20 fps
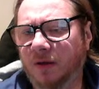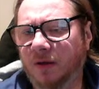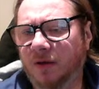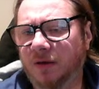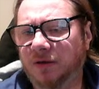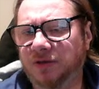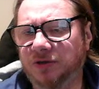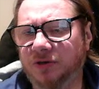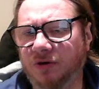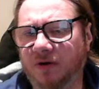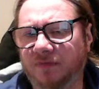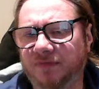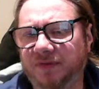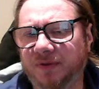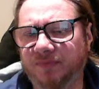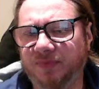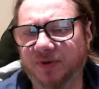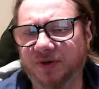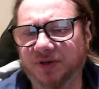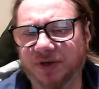So after
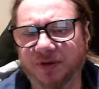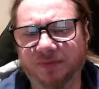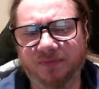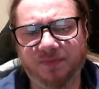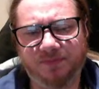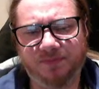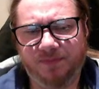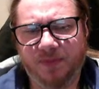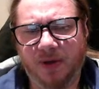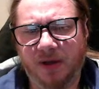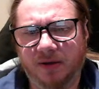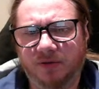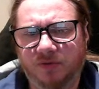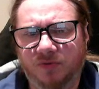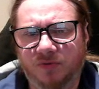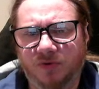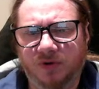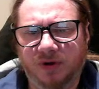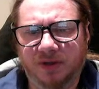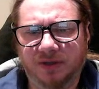bishop, I don't
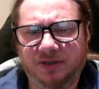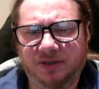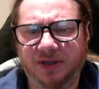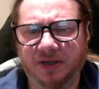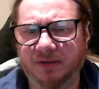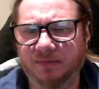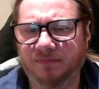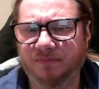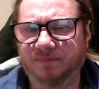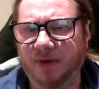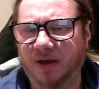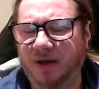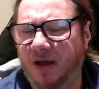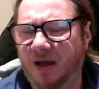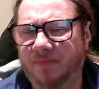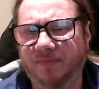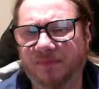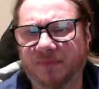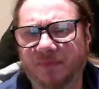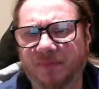know, let's say. i
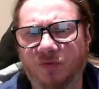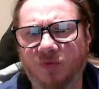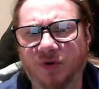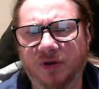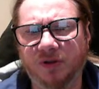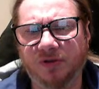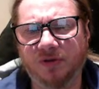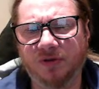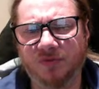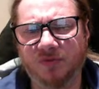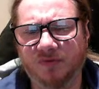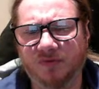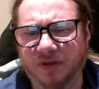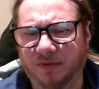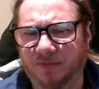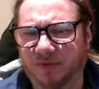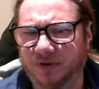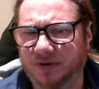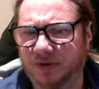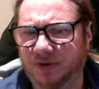um, where do you move there,
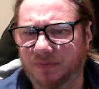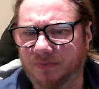bishop?